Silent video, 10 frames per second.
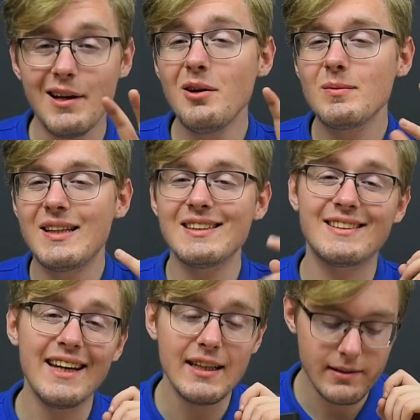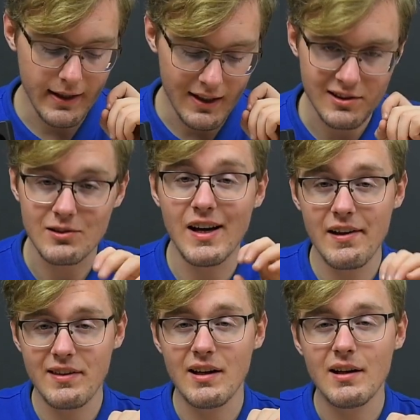know, these days it's
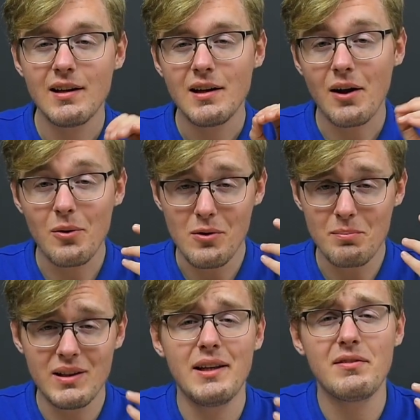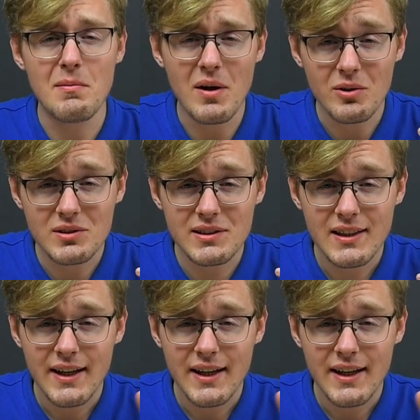rather who you believe the most,